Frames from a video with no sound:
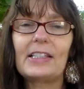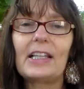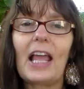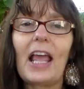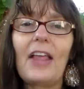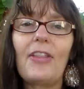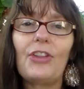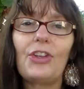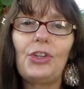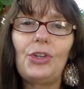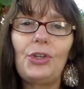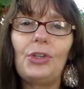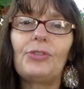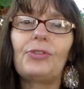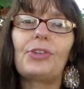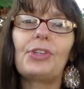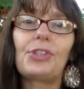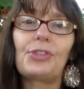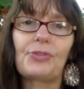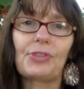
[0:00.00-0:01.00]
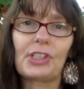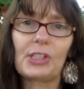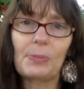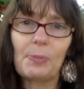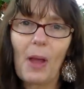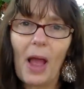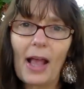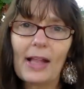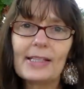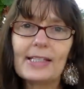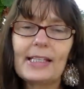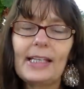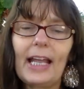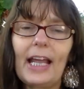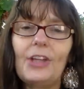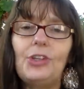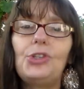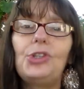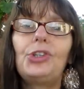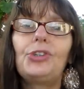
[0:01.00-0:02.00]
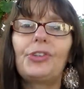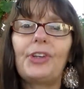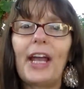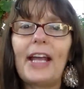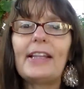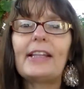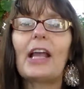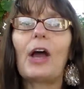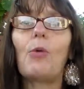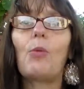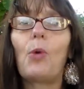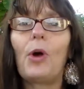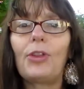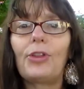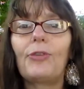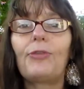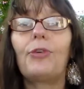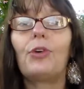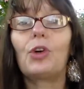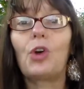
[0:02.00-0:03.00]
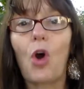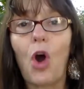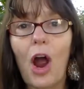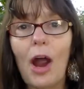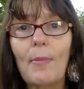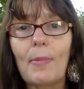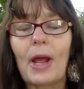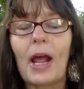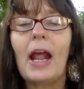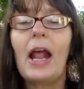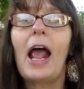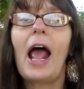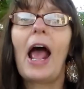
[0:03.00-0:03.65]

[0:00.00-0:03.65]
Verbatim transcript: Then the universe responds. Again, you create that wonderful karma,